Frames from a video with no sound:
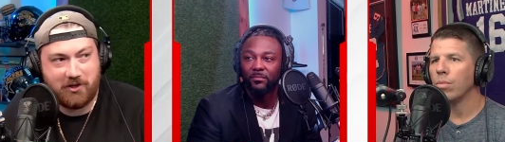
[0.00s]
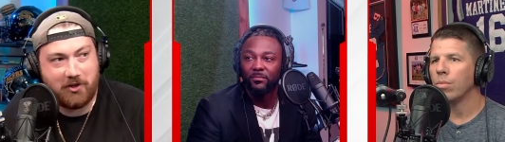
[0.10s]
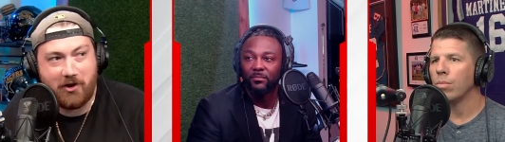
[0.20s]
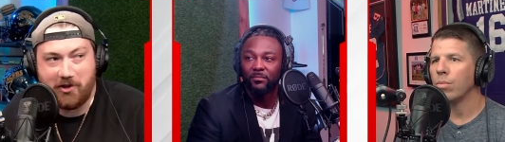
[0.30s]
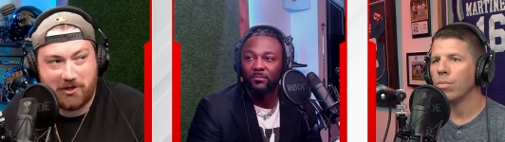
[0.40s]
Speaker 1: going
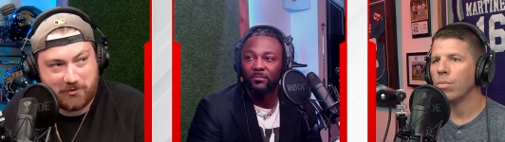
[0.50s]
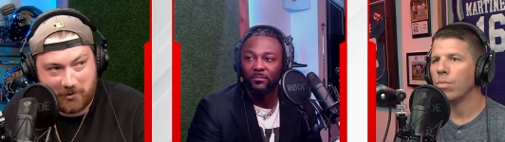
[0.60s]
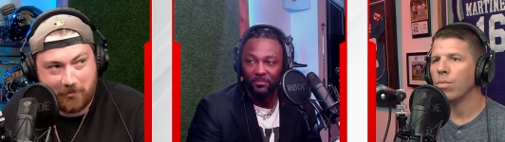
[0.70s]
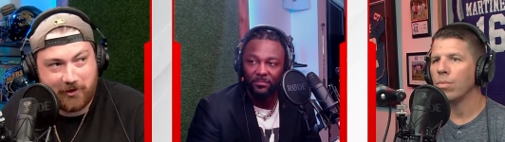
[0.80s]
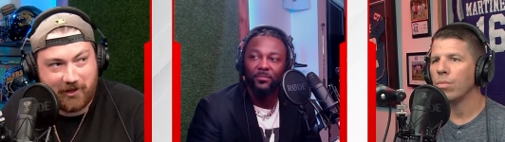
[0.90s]
to go out? You guys are
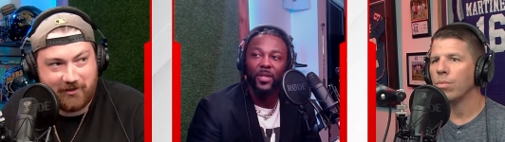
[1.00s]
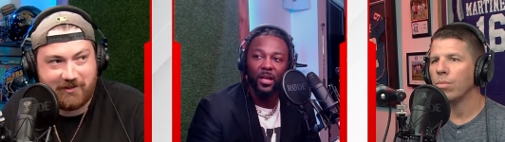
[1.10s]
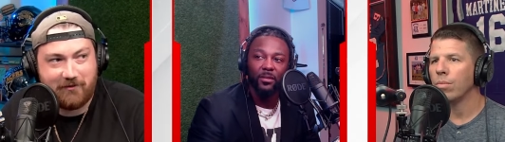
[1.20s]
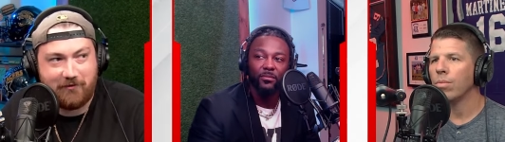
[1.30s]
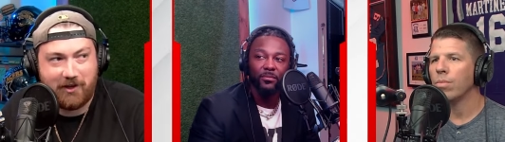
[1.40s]
going to play it on
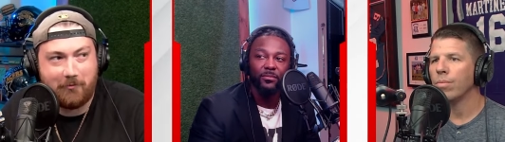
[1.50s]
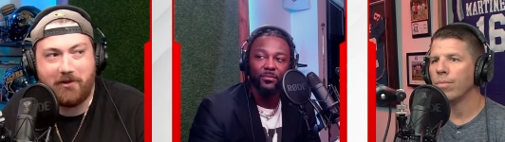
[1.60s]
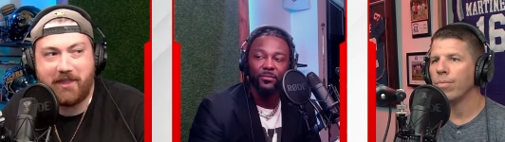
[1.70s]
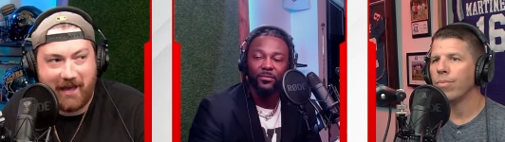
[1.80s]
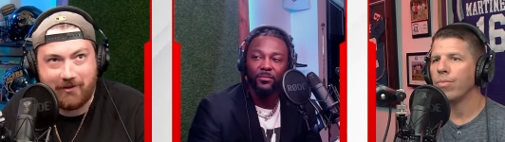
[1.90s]
yeah. TV and
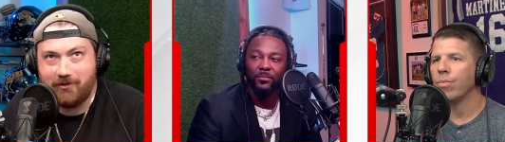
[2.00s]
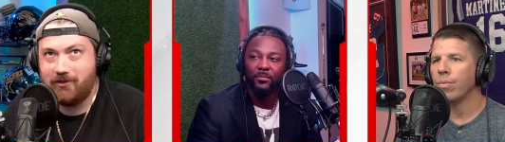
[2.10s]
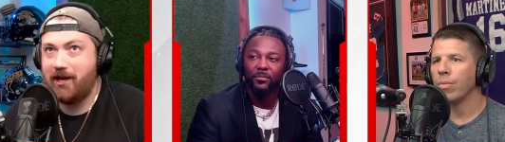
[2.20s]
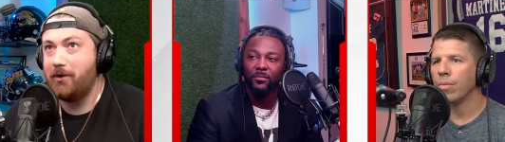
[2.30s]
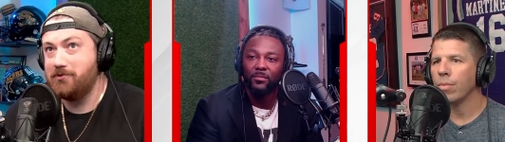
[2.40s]
what that
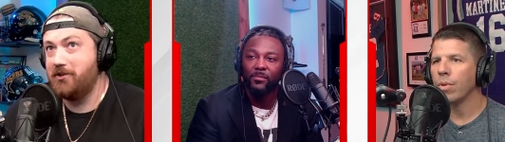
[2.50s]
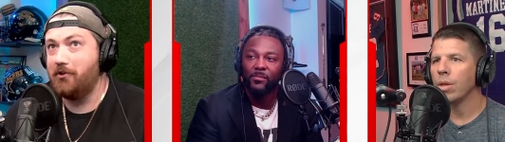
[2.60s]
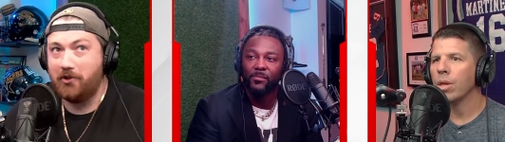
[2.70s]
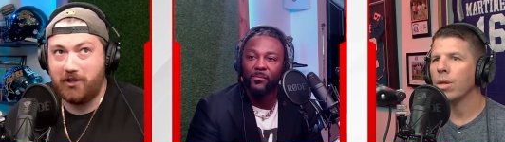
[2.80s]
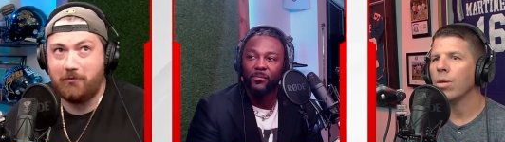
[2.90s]
kind of was going
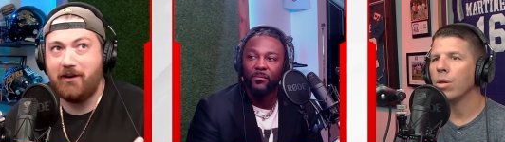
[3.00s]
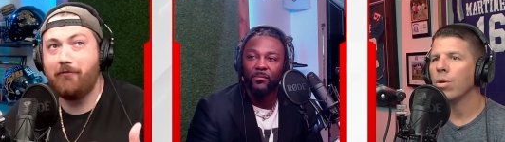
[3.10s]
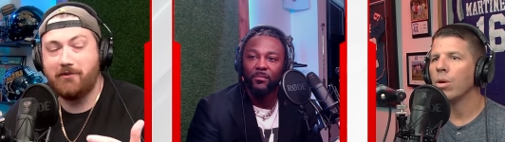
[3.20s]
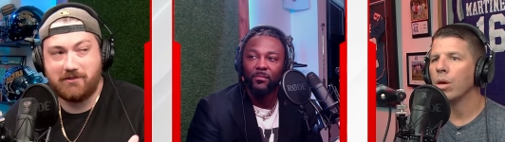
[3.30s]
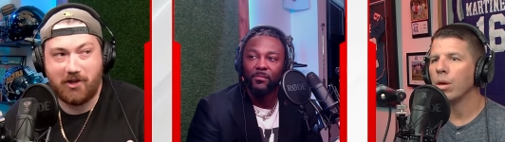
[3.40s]
to look like when
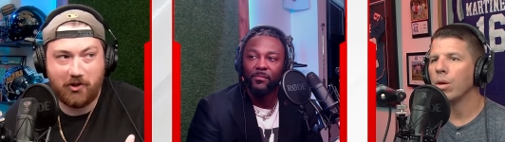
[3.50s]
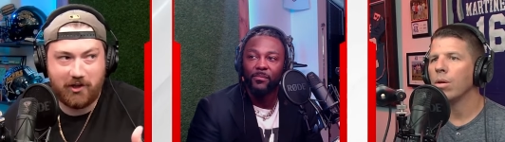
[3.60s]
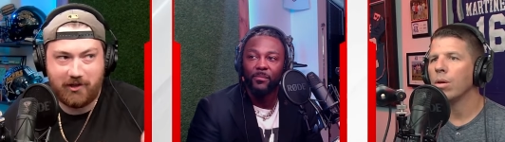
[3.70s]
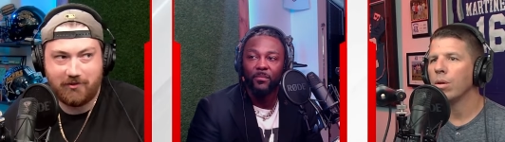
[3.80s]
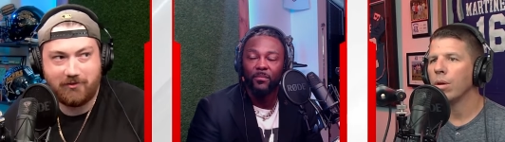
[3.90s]
everyone
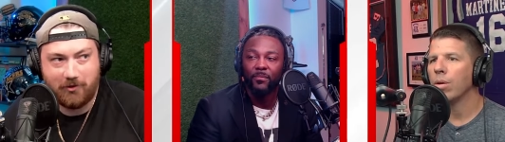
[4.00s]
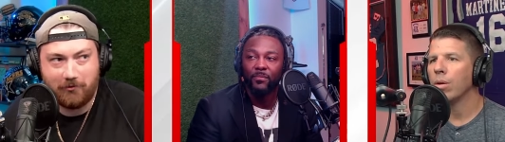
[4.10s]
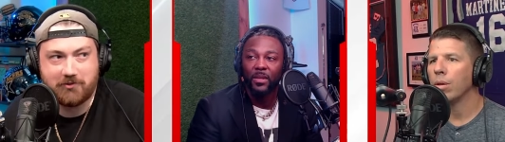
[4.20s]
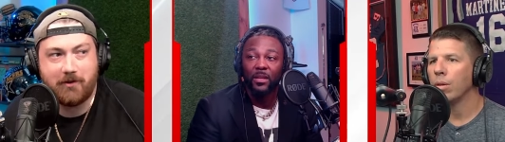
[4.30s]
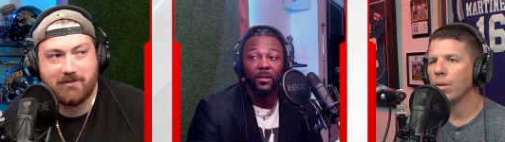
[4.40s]
saw it and
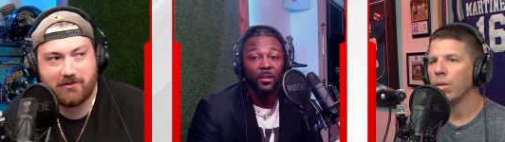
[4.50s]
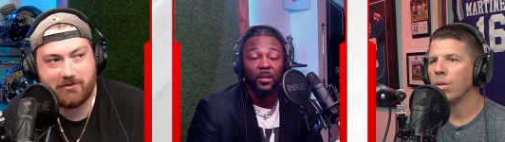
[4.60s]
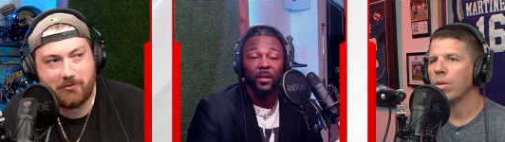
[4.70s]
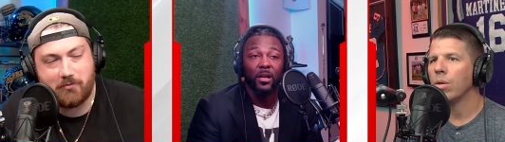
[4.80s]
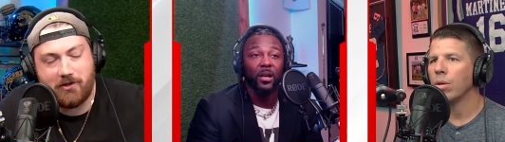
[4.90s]
their response
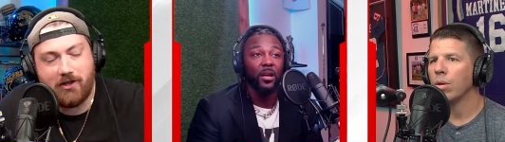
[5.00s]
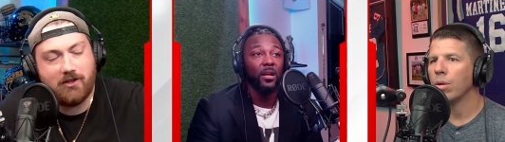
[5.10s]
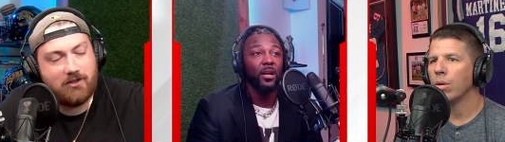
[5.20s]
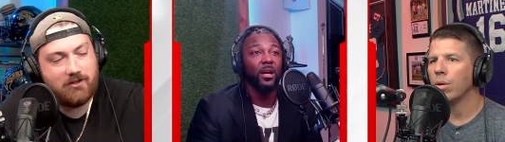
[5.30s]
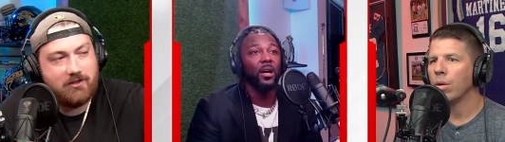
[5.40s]
on social media?
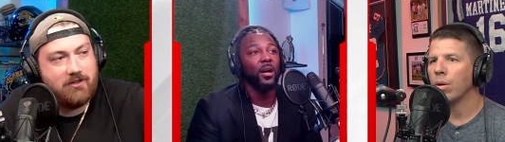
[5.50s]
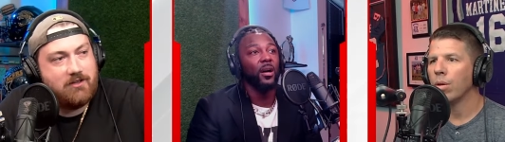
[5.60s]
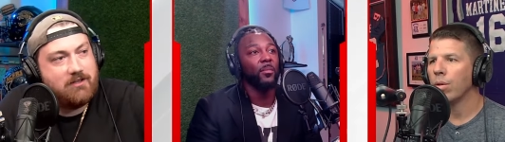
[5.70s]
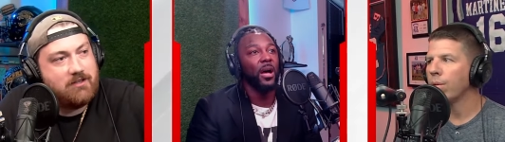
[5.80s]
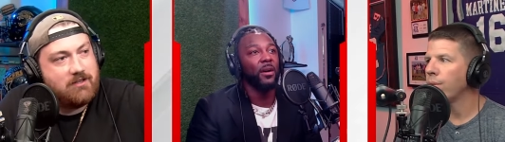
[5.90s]

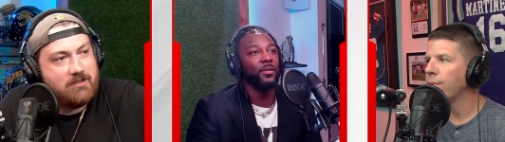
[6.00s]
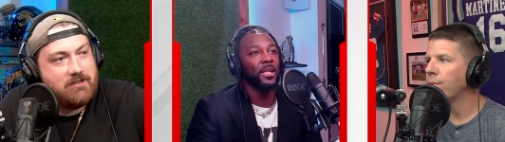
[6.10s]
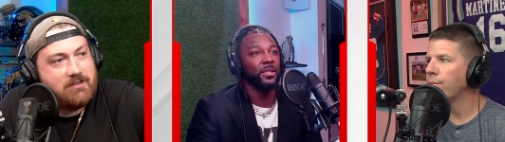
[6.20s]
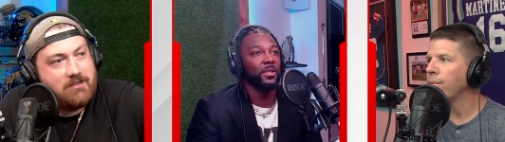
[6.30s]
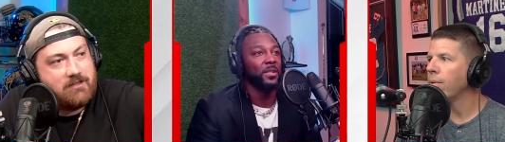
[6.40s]
Speaker 2: Um, I was
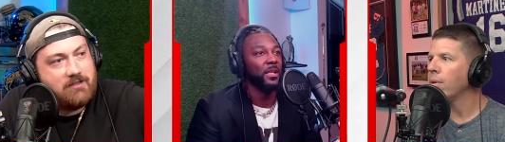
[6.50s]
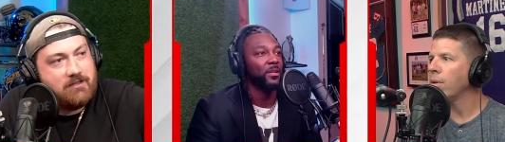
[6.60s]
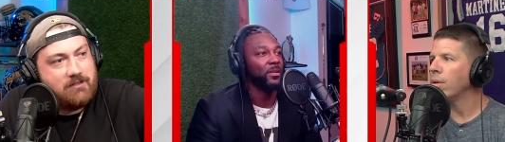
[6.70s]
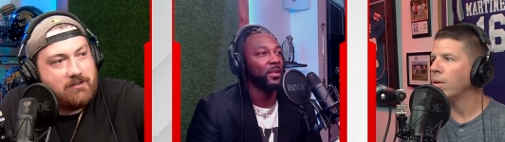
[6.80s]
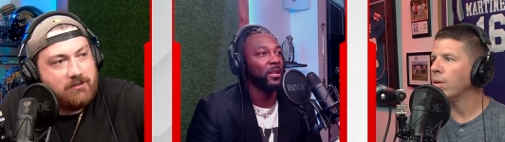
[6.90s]
actually
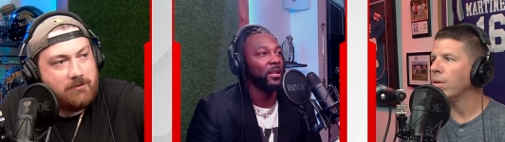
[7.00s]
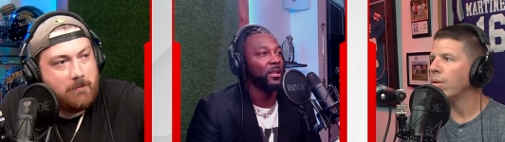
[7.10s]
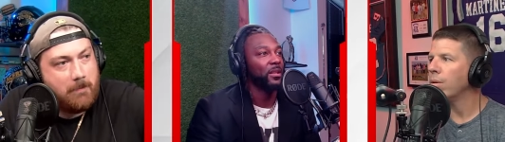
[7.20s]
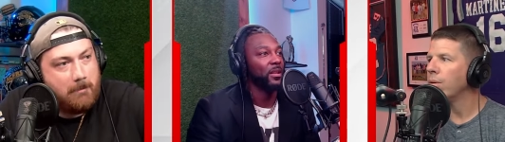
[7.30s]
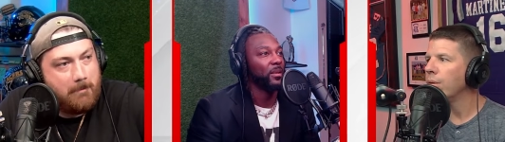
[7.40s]
sitting
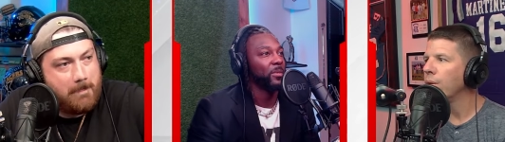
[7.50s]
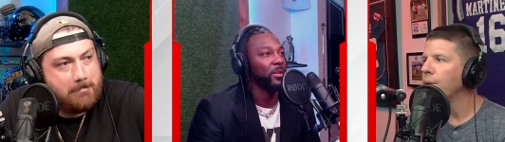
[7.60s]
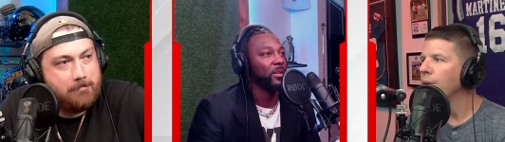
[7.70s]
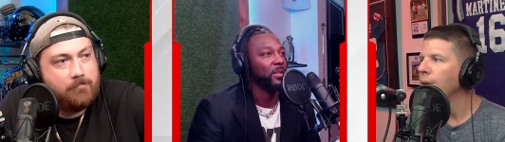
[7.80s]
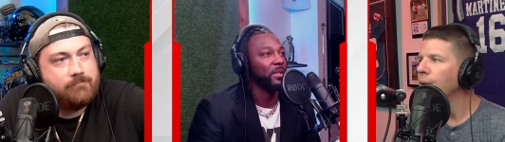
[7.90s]
in uh,
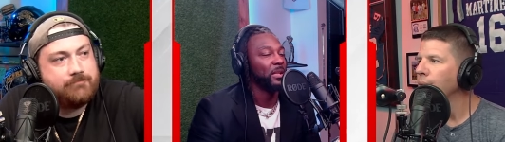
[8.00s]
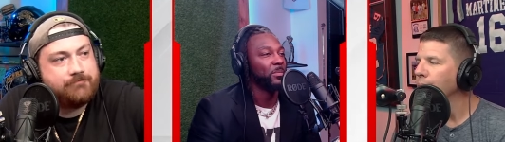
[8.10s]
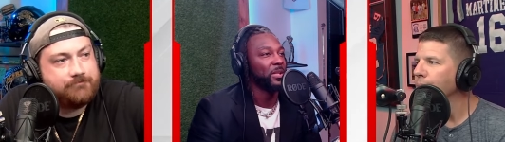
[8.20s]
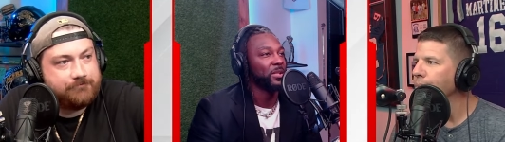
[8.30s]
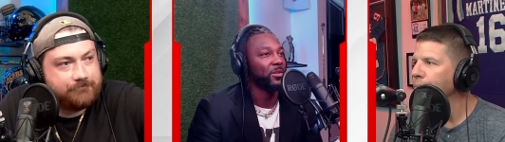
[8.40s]
the seated
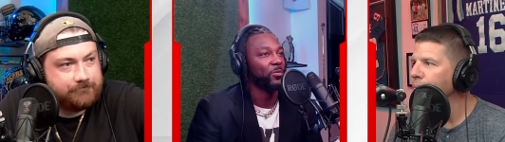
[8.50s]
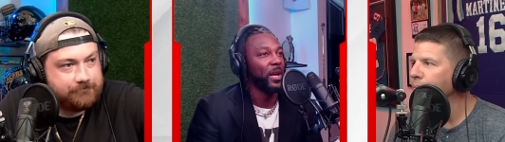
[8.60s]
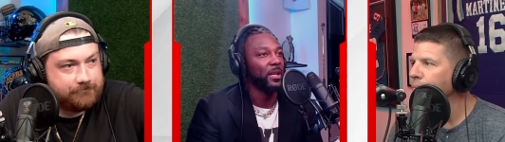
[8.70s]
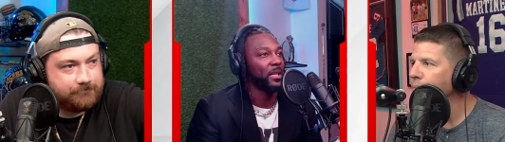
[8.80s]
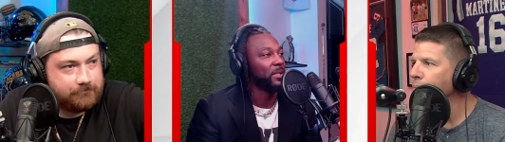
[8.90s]
position
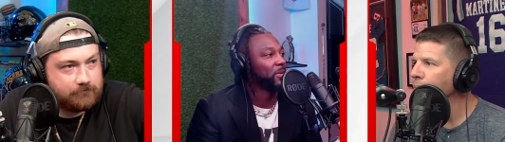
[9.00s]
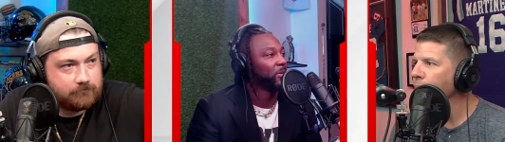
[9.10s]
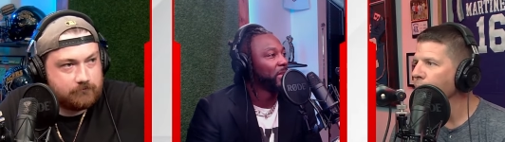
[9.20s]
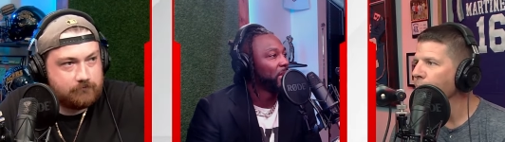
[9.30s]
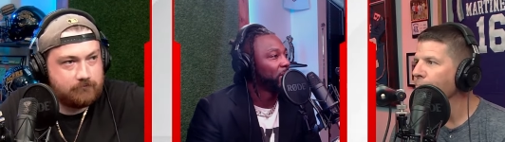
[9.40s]
right next to
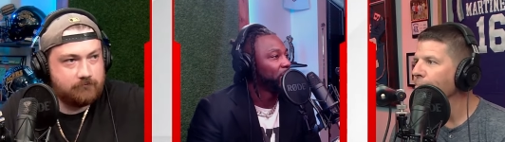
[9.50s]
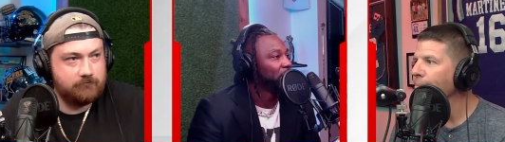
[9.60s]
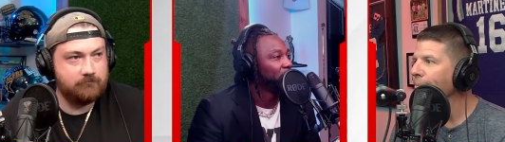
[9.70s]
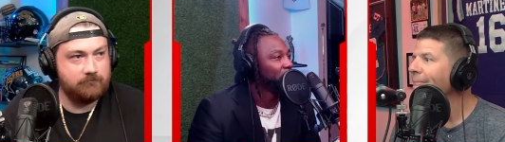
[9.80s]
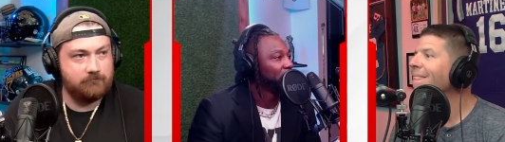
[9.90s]
Tony Khan when
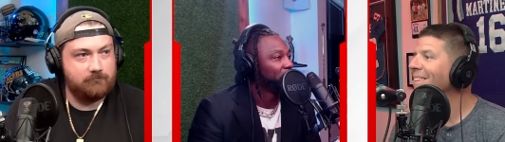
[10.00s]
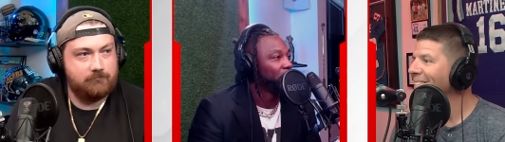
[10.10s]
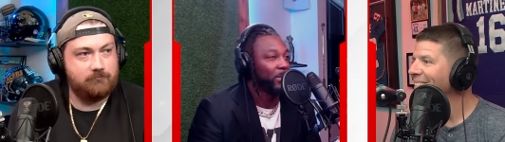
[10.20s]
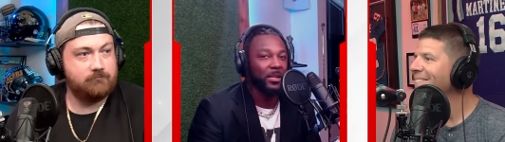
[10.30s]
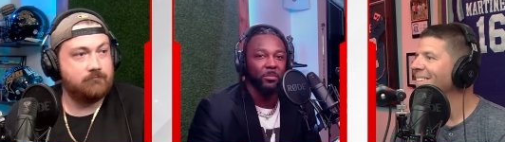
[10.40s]
I uh, was, we
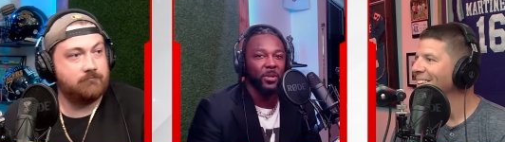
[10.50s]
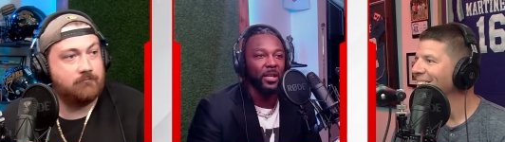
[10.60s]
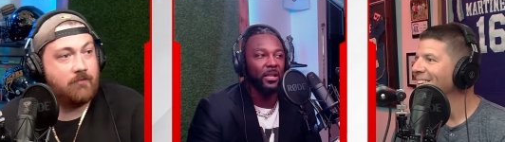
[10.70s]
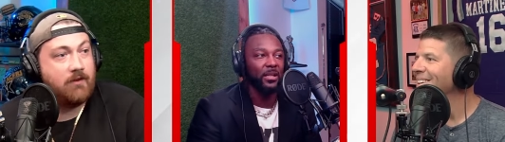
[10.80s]
were about to play it